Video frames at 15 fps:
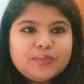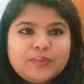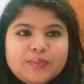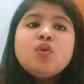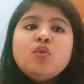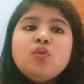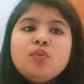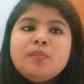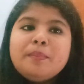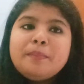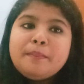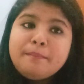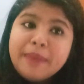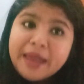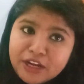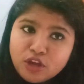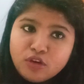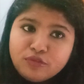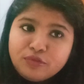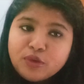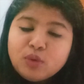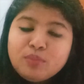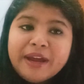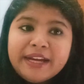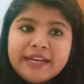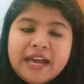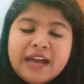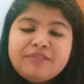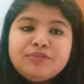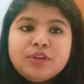So many of you might
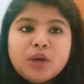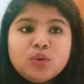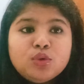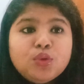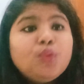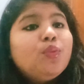have doubt